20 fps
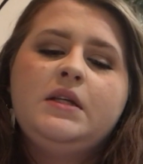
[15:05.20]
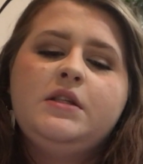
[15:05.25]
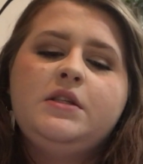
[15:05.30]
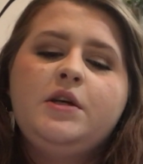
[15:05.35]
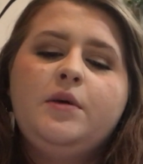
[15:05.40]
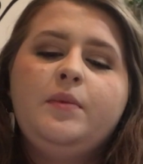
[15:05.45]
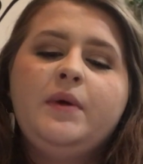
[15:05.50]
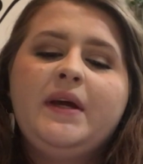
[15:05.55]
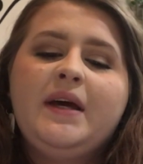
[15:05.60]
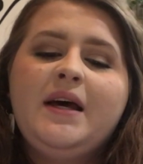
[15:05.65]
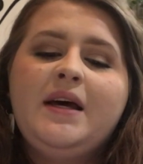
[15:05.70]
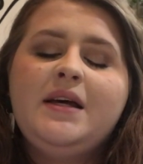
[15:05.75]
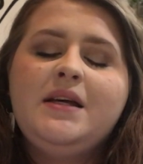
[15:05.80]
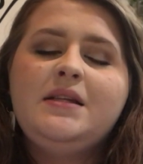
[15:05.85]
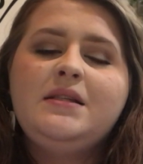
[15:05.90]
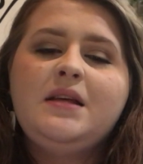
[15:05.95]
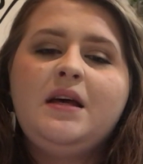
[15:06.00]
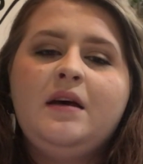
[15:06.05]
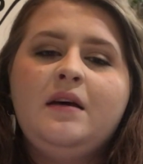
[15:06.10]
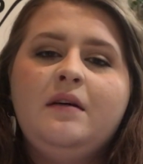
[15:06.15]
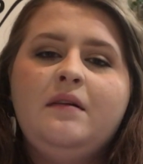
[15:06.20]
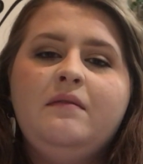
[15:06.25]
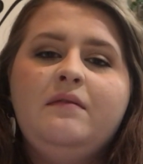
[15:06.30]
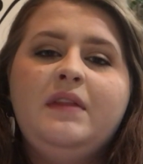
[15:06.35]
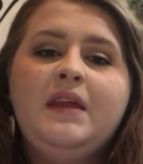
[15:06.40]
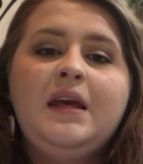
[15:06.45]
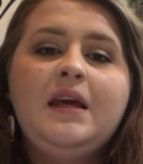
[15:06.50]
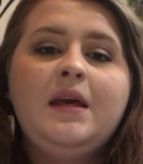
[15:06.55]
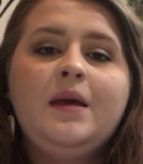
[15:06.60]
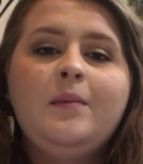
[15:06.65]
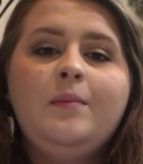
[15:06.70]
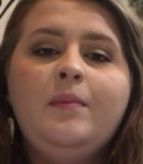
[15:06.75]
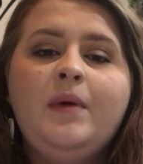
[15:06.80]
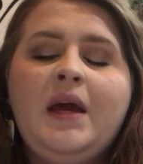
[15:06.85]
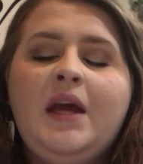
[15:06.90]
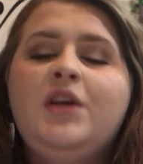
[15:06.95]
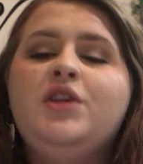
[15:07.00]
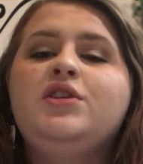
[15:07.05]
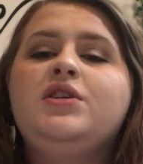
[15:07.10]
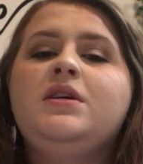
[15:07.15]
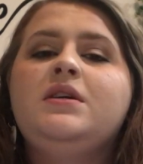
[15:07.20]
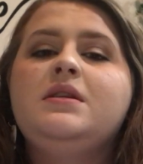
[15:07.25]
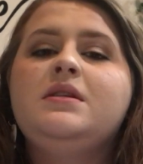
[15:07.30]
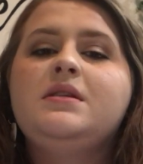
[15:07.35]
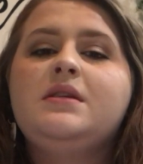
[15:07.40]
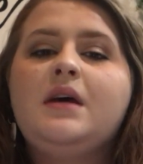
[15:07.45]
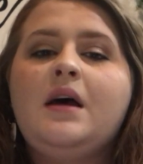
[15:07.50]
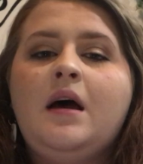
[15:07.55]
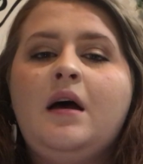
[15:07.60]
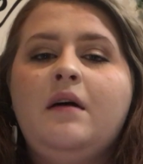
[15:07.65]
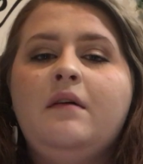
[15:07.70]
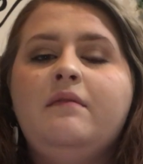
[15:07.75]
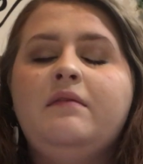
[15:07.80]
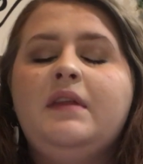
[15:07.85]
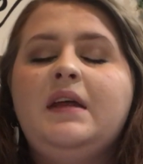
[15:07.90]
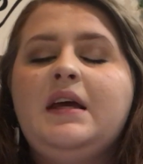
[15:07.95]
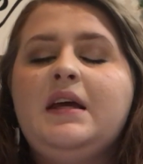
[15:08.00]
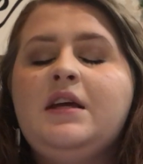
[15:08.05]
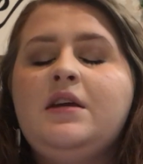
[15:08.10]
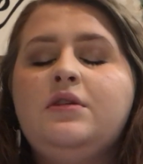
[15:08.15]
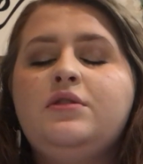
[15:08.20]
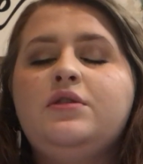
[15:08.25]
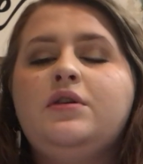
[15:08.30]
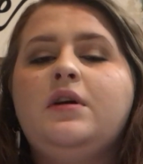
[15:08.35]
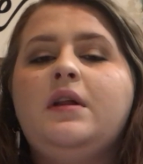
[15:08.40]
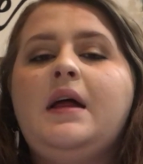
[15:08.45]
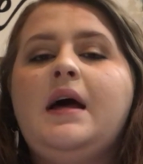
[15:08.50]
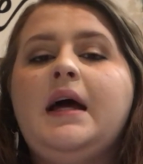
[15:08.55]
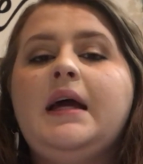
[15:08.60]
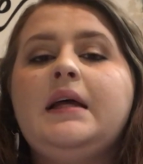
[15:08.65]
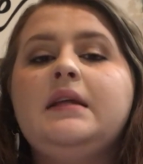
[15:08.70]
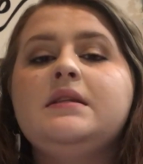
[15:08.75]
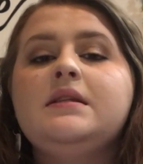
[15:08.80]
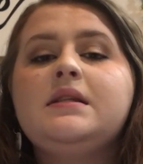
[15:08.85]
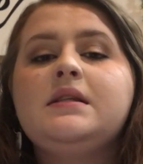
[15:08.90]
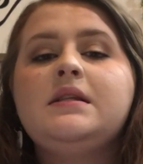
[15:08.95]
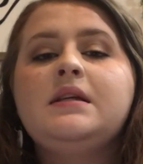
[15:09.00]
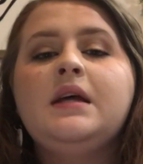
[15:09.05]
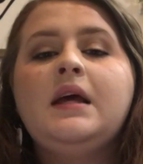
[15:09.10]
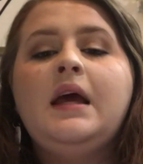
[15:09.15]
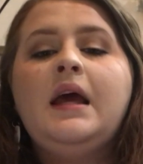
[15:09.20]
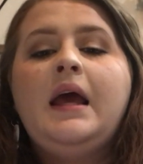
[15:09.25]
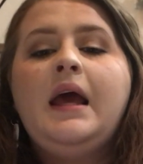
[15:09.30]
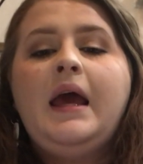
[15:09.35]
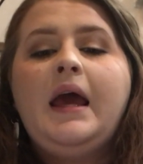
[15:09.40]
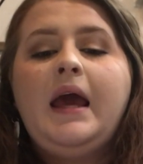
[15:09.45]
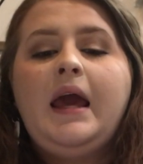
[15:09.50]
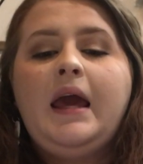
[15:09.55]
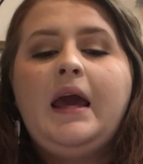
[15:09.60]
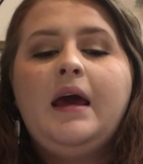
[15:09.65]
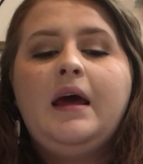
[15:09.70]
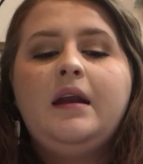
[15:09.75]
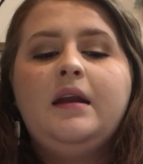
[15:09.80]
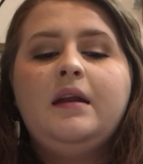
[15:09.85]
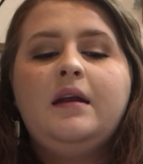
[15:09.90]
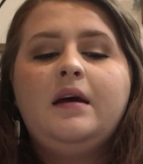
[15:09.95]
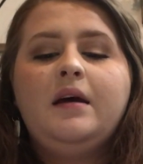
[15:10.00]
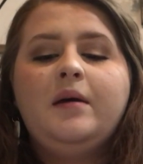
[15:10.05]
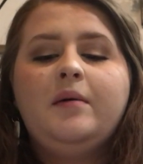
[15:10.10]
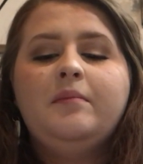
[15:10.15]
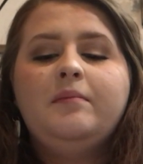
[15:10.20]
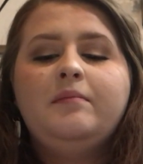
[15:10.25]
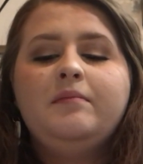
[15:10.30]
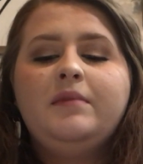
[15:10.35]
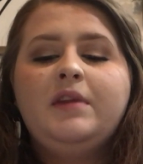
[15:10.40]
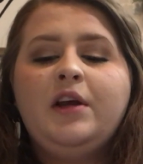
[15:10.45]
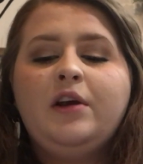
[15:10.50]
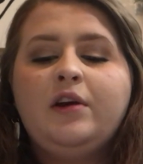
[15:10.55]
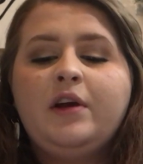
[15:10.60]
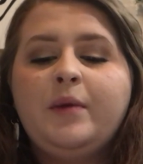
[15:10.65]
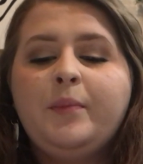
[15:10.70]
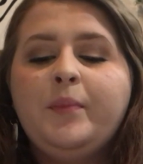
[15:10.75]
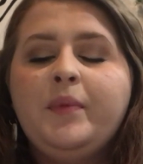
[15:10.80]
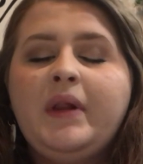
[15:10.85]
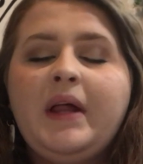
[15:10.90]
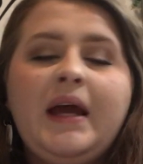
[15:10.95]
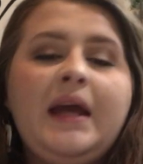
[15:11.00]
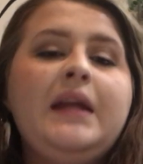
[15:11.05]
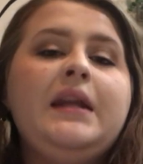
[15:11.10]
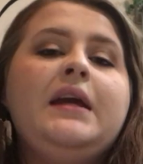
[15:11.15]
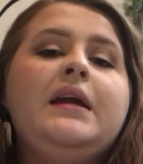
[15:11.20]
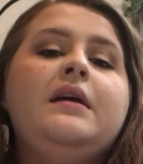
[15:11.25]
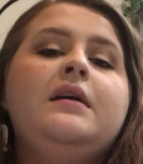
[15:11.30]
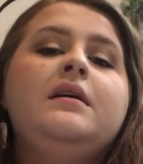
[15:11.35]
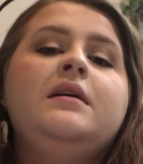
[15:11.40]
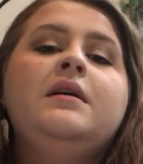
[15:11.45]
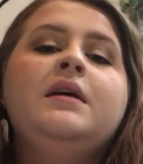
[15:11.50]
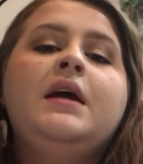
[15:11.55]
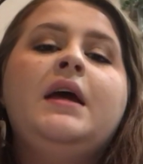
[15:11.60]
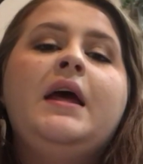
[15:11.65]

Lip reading: So because of the impatience of the Israelites and their complaining,